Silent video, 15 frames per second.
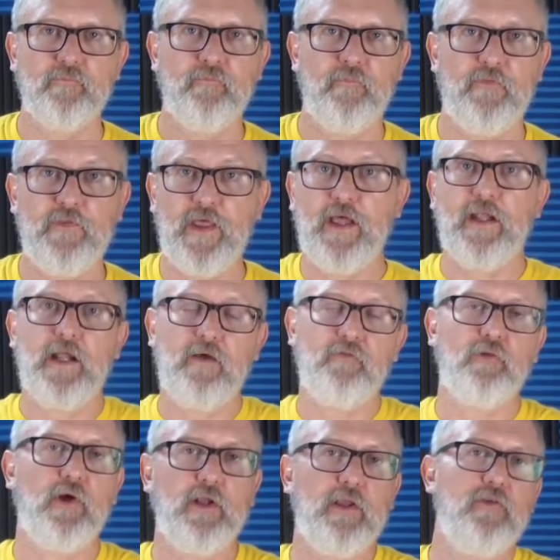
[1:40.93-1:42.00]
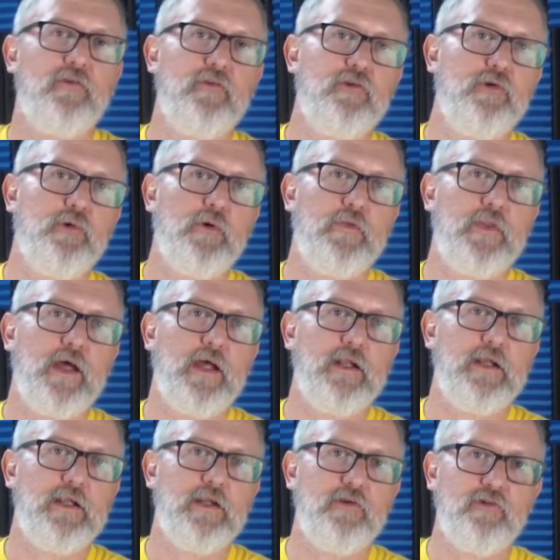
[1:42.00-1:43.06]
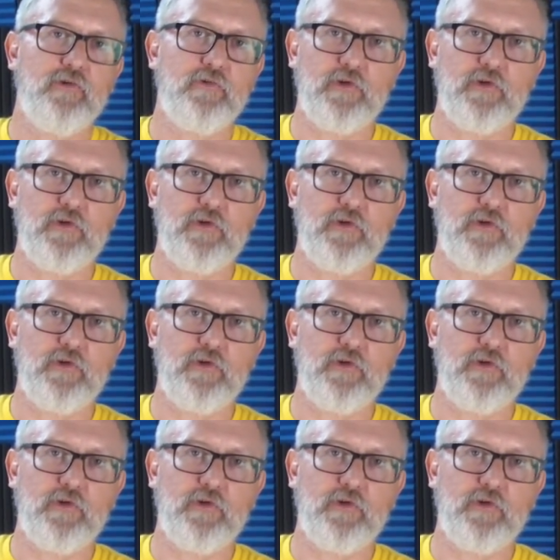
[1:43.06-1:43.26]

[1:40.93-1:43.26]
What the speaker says: Then after I listen to it that initial